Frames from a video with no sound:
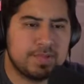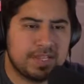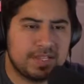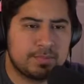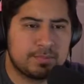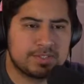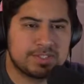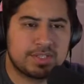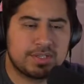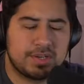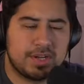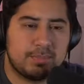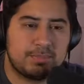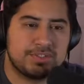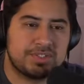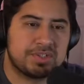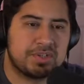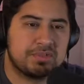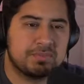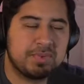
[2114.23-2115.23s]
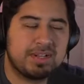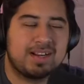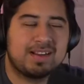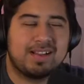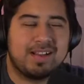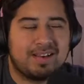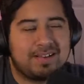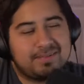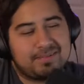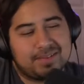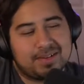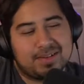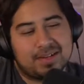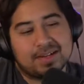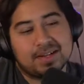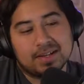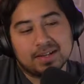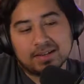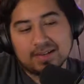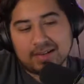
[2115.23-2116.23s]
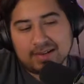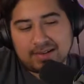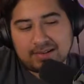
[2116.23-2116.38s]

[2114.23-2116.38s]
and it was a good episode, but I kind of feel like